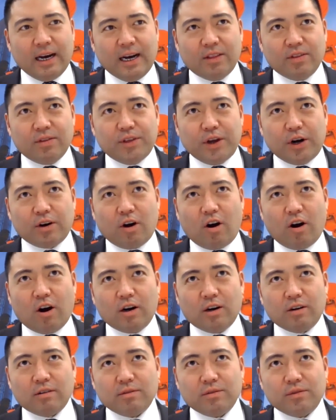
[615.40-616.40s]
there
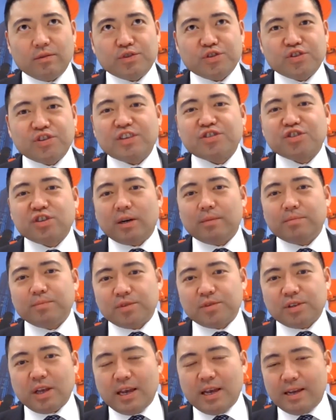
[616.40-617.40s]
are
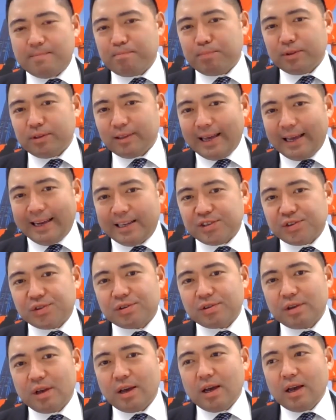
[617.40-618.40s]
systems in
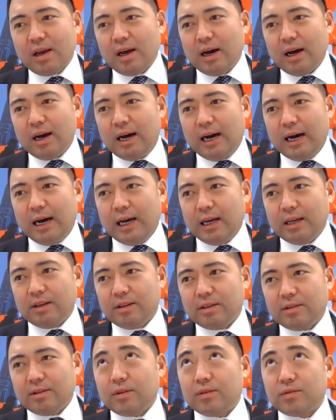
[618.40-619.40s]
place
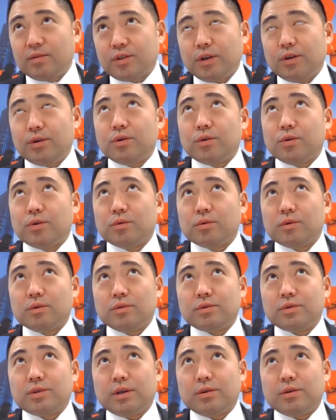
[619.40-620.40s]
to
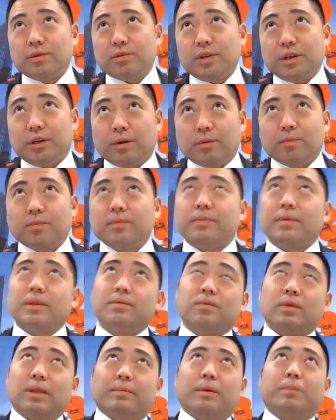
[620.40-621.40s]

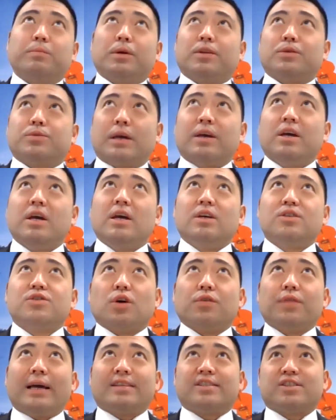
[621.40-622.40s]
let me put it this way. So
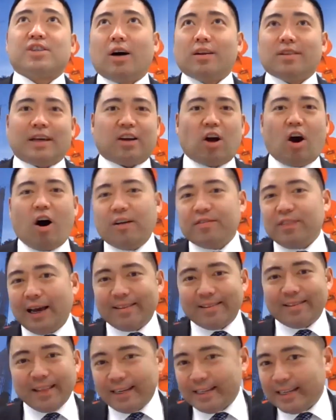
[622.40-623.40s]
that's not like
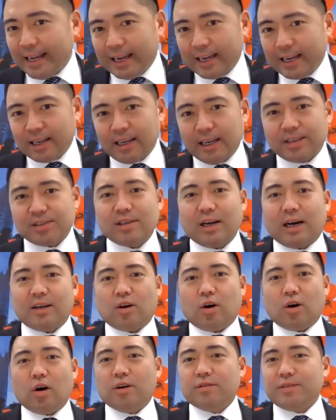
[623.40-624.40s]
online lending. It's
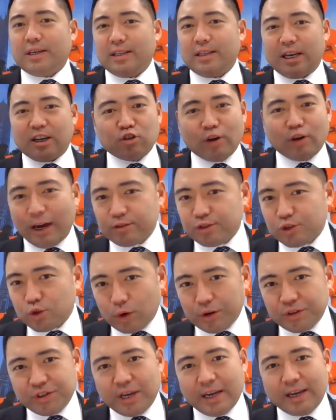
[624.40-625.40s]
not only like
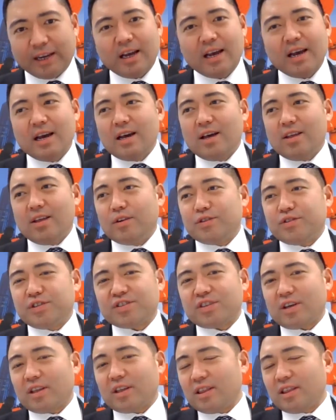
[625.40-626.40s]
crowdsourcing. There's
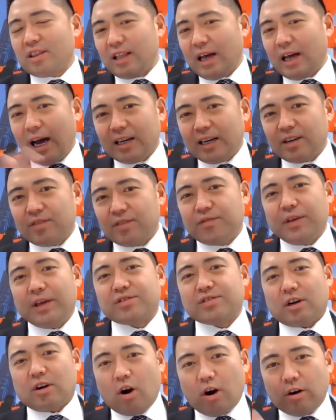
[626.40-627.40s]
just a lot of things that
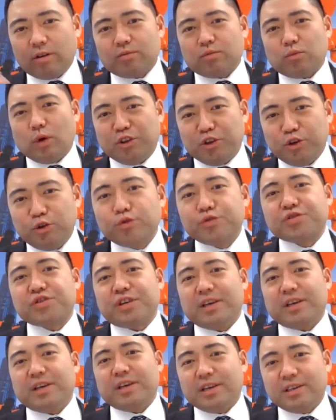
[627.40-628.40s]
aren't what you
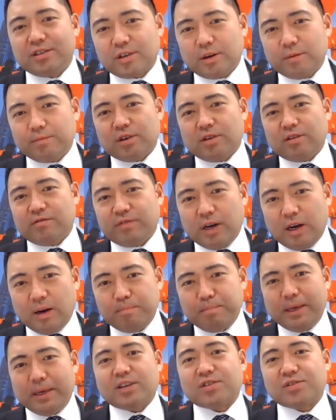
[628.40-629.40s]
see in terms of
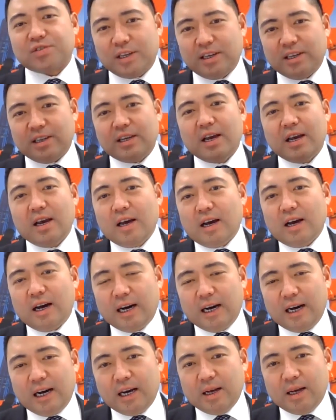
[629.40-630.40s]
B2C,
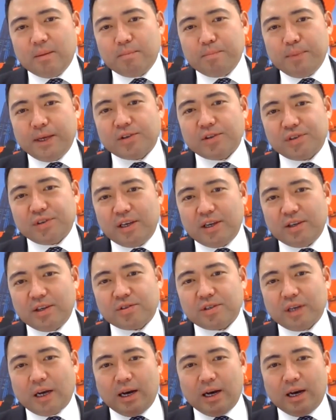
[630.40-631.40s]
B2C,
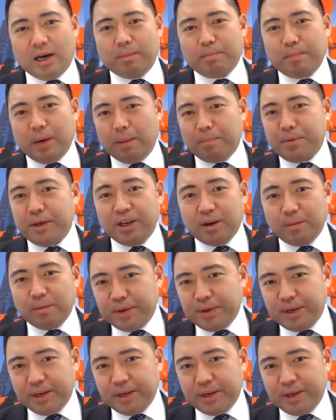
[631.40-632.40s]

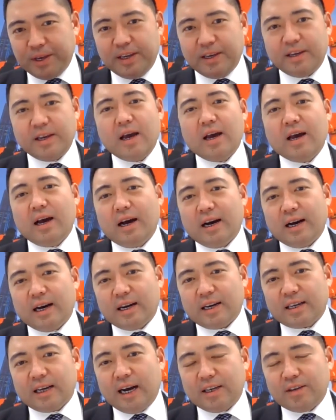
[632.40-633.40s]
P2P
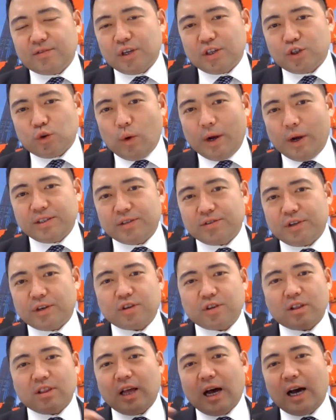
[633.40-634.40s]
kind of situations. There's a
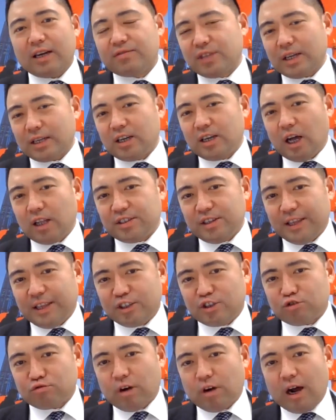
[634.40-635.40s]
lot of technology that
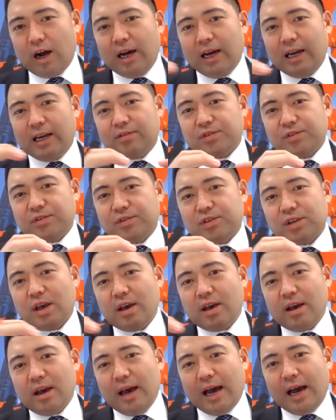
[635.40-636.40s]
drives
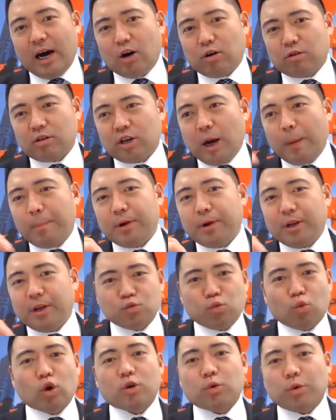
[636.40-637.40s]
how companies
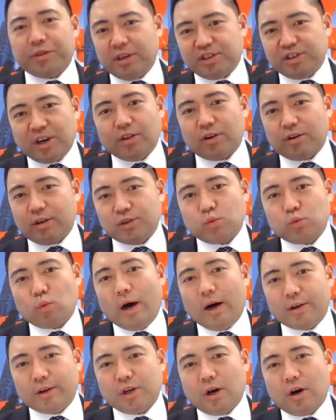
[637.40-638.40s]
work with each other as well.
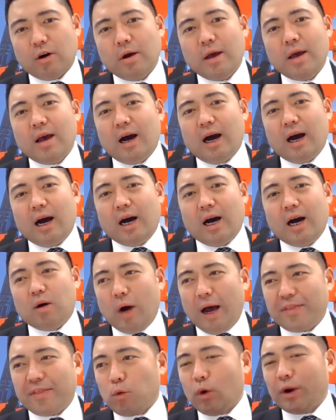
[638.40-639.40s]
So I
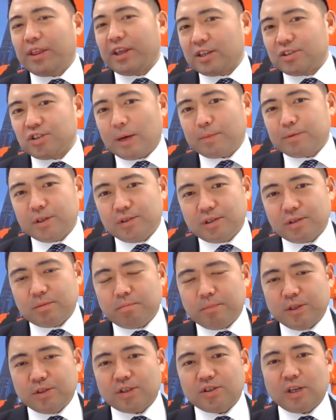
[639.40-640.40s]
think one of the
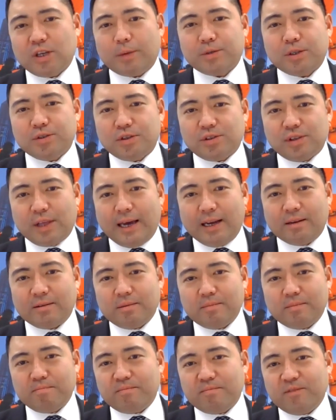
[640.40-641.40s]
misconceptions is that
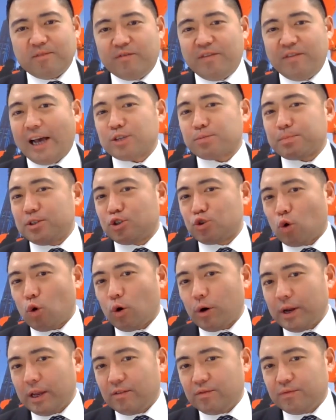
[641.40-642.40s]
a vast
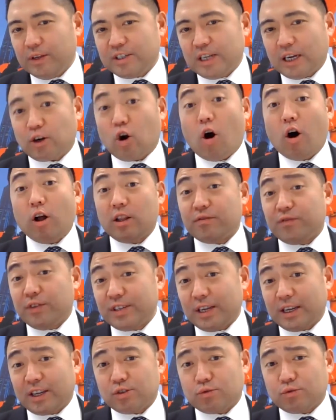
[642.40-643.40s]
majority of fintech or all of
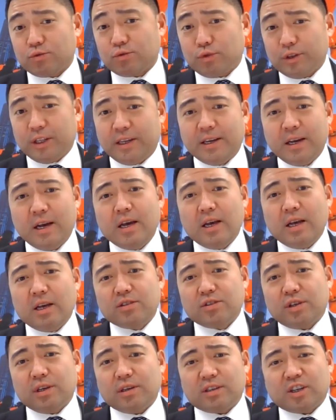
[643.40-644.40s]
fintech is really
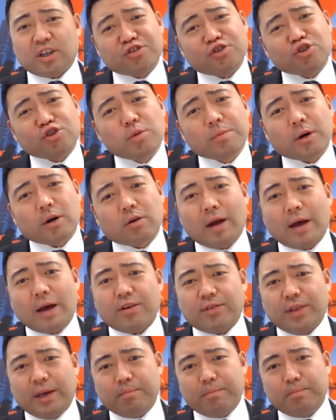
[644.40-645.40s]
to consumer rather
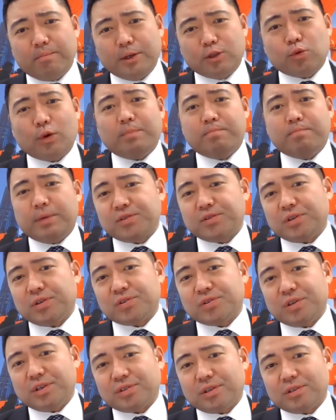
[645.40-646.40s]
than between
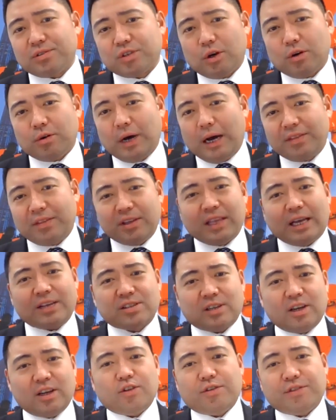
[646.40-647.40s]
businesses. And so I think that's
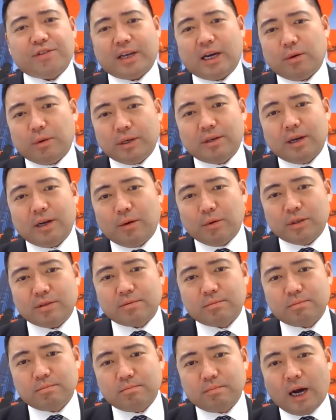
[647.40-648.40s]
the other thing I would
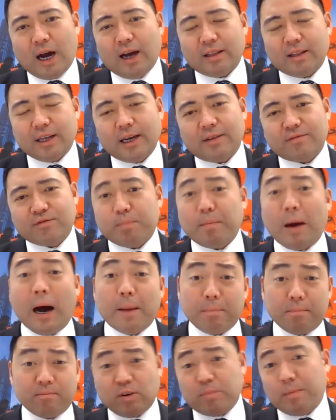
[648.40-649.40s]
highlight from my
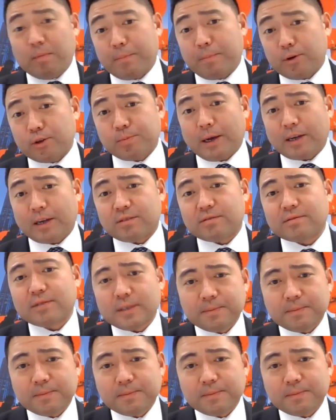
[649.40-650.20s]
perspective.